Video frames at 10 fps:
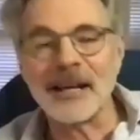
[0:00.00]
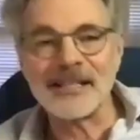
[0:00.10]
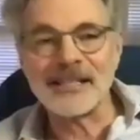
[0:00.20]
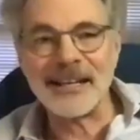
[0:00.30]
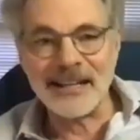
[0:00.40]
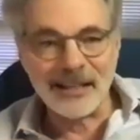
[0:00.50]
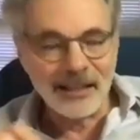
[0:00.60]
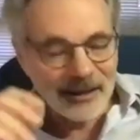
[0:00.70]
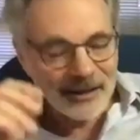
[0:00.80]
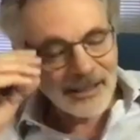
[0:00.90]
Tannie,
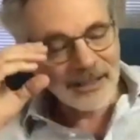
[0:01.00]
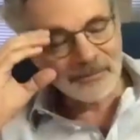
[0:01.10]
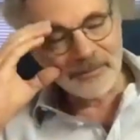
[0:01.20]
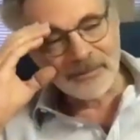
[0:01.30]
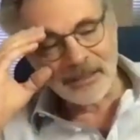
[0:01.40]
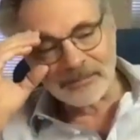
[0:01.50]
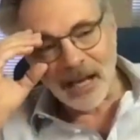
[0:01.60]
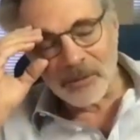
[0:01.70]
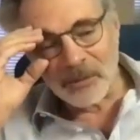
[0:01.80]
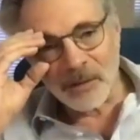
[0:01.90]

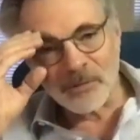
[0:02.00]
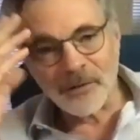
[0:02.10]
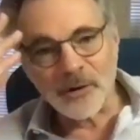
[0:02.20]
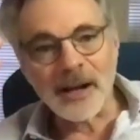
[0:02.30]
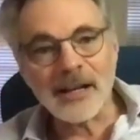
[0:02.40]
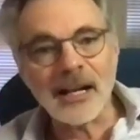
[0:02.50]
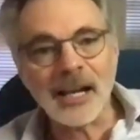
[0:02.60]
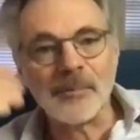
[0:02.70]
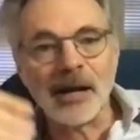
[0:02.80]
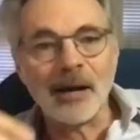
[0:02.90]
I'm the member of a running
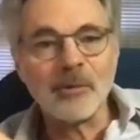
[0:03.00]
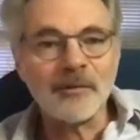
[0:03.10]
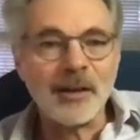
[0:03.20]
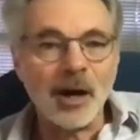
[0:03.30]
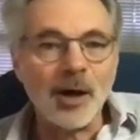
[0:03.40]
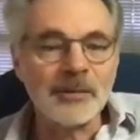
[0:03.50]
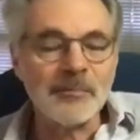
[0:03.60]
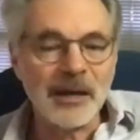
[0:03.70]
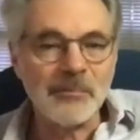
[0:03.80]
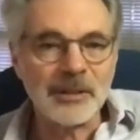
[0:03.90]
club, and I'm one of the older
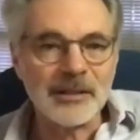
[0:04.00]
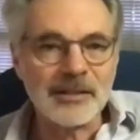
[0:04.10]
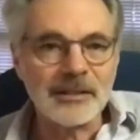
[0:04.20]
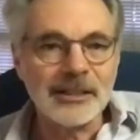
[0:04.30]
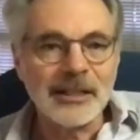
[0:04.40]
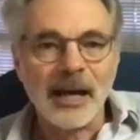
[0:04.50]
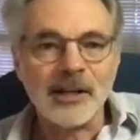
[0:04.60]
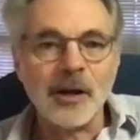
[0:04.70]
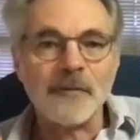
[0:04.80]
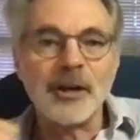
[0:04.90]
members. And
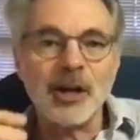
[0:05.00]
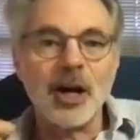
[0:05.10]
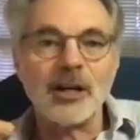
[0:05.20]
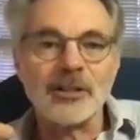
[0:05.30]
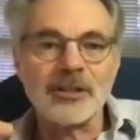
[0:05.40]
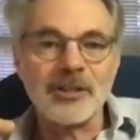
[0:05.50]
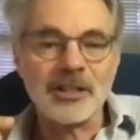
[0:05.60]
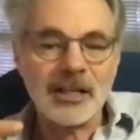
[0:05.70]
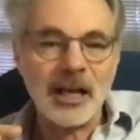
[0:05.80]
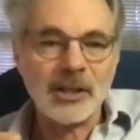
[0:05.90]
in Afrikaans,
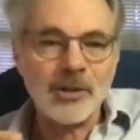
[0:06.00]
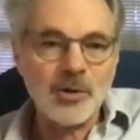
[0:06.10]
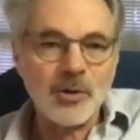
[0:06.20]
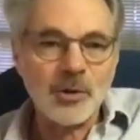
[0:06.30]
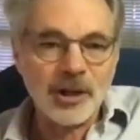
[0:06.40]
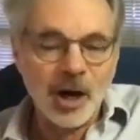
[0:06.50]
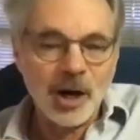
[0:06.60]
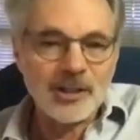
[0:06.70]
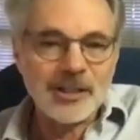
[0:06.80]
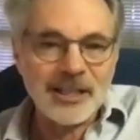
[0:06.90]
just like you call an
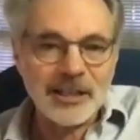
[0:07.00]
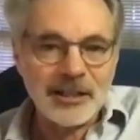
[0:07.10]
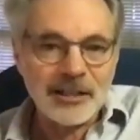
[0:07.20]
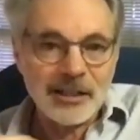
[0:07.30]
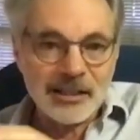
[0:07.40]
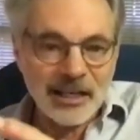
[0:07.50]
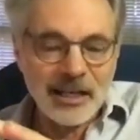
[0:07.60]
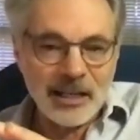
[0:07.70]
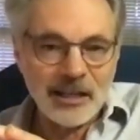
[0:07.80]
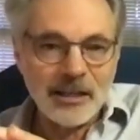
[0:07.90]
auntie
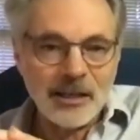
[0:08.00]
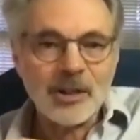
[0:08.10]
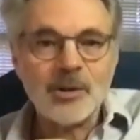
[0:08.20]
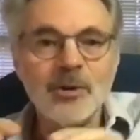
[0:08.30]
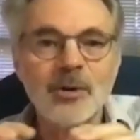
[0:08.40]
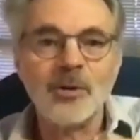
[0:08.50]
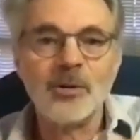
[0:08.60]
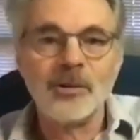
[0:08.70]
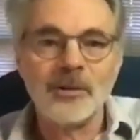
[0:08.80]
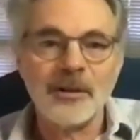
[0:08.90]
Tannie, you
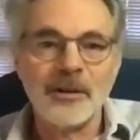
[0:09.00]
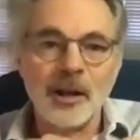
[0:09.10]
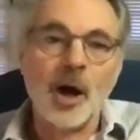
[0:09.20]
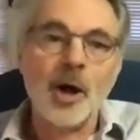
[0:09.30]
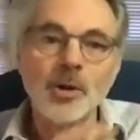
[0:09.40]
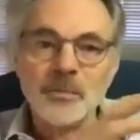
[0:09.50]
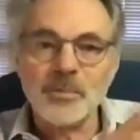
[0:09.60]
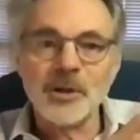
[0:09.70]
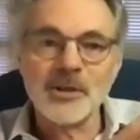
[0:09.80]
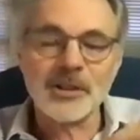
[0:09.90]
call an older
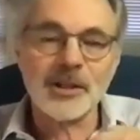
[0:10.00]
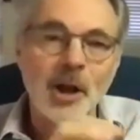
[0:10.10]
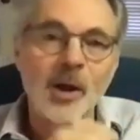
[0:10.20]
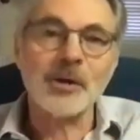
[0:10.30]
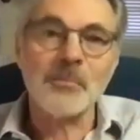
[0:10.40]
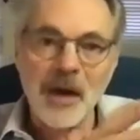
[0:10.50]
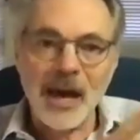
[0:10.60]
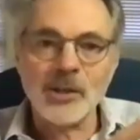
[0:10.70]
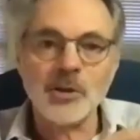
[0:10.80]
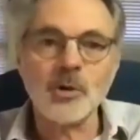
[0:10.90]
person, an older
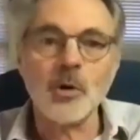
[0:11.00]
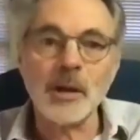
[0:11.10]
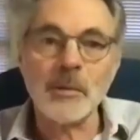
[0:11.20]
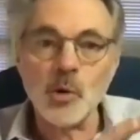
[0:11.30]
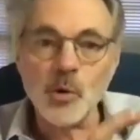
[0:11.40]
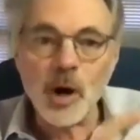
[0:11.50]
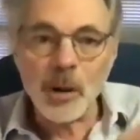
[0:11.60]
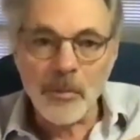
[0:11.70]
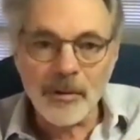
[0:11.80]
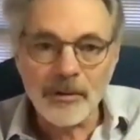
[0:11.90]
man, you'd call him
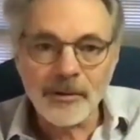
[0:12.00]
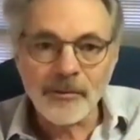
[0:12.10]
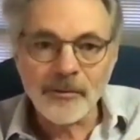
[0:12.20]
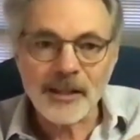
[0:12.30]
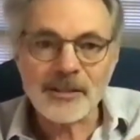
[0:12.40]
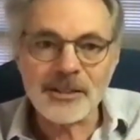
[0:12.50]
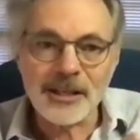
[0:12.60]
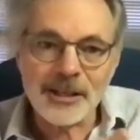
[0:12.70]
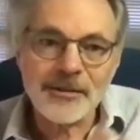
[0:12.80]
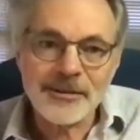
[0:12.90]
oom. That's
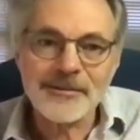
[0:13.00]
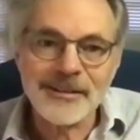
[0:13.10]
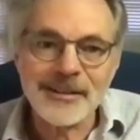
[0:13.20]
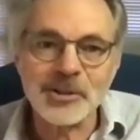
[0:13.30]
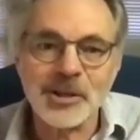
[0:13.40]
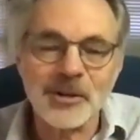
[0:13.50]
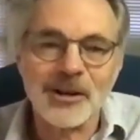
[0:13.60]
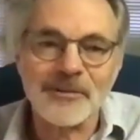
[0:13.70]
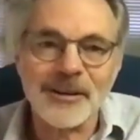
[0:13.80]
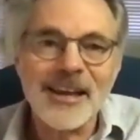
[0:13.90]
the term in
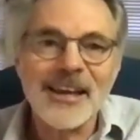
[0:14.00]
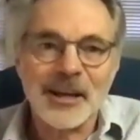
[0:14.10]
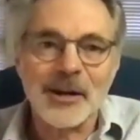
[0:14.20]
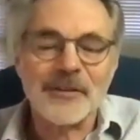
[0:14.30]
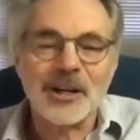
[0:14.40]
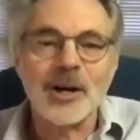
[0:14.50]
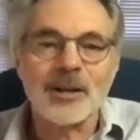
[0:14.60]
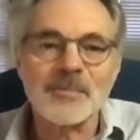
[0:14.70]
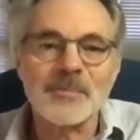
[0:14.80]
Afrikaans.